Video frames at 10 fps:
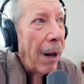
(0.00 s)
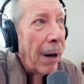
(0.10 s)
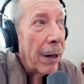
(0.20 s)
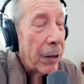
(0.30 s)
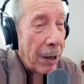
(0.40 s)

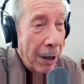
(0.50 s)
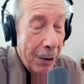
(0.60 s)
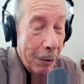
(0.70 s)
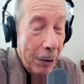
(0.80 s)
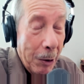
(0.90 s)
and I started
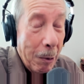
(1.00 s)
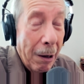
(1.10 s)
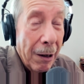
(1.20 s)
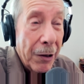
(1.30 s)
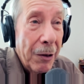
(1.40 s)
to read the
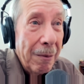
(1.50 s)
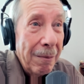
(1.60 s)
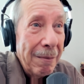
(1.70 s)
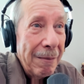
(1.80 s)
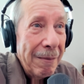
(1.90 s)
words.
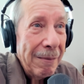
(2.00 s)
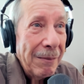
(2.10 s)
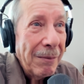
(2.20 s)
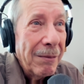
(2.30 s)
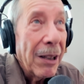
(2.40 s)

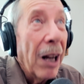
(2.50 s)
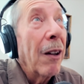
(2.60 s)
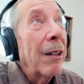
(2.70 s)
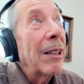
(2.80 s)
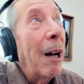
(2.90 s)
I
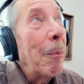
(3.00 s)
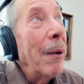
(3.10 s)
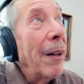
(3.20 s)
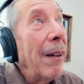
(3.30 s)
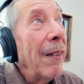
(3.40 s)
looked up,
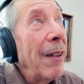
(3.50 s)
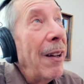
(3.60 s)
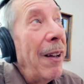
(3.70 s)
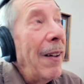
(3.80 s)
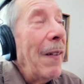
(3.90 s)
and
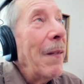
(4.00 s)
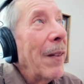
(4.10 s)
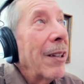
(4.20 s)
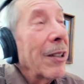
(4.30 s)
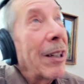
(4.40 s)

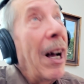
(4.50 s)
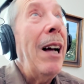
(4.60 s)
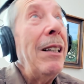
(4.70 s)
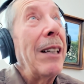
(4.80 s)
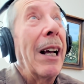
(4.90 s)
So
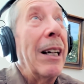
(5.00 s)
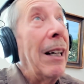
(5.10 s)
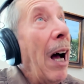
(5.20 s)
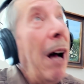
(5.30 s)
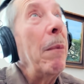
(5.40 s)
God, you
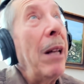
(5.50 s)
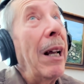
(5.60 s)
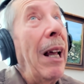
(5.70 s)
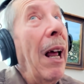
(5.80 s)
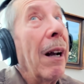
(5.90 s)
got me
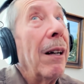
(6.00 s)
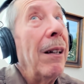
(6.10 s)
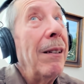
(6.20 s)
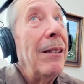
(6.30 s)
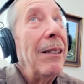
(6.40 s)
again.
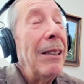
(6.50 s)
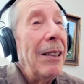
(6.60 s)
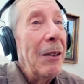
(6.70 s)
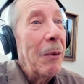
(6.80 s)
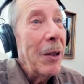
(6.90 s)

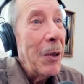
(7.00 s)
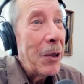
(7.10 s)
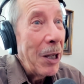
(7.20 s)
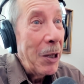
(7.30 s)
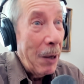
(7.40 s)
When you
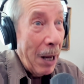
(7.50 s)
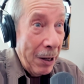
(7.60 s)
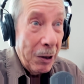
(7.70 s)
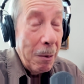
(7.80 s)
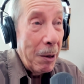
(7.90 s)
said you had some